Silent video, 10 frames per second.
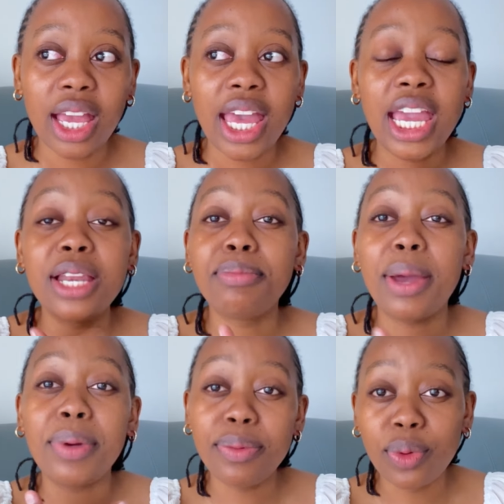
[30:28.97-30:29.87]
And my
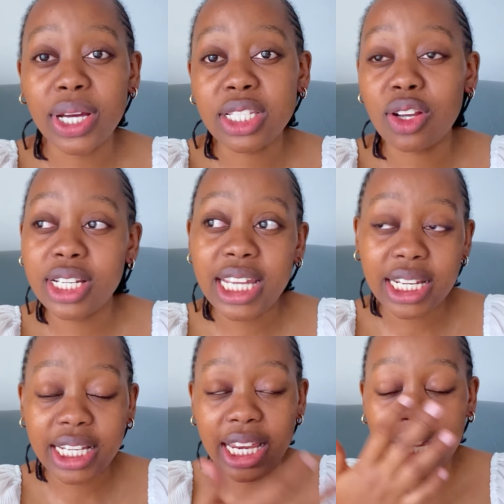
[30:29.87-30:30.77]
baby was not yet
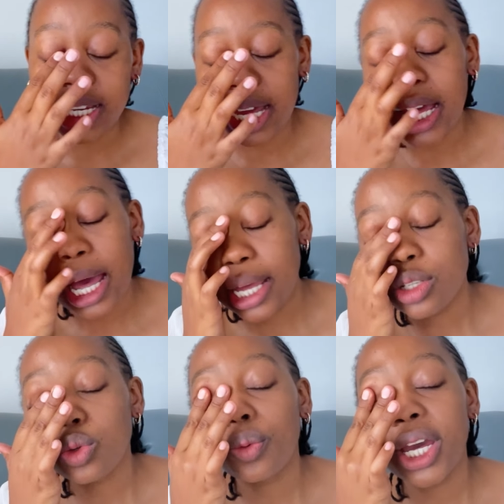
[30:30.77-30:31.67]
cleared. Like, I had
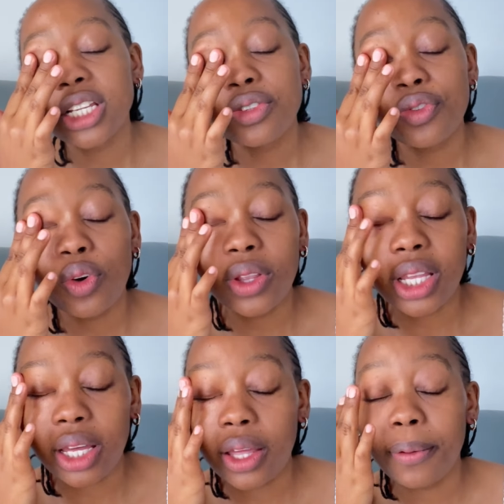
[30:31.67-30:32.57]
to wait for
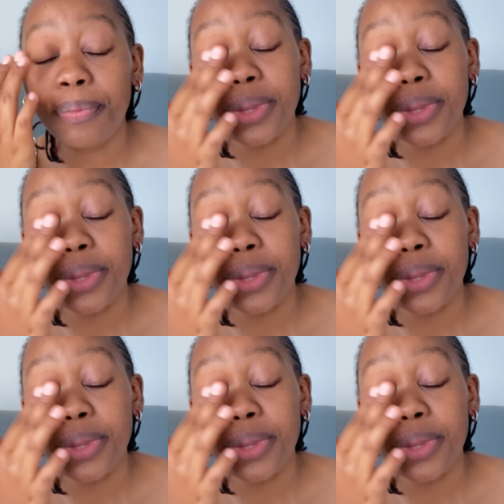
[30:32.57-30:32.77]
the